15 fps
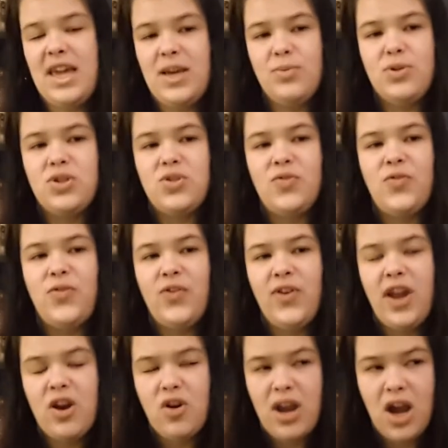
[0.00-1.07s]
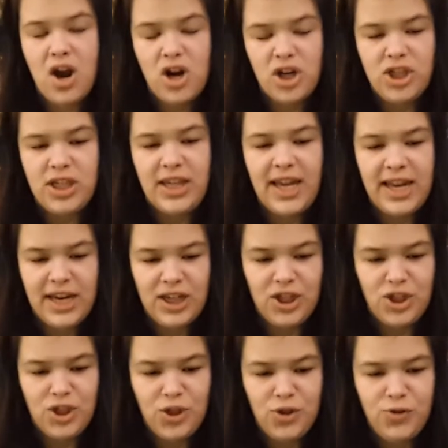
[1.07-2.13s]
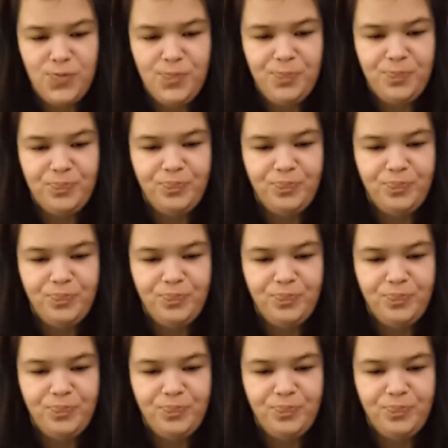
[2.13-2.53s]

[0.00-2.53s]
it was very hard to get into.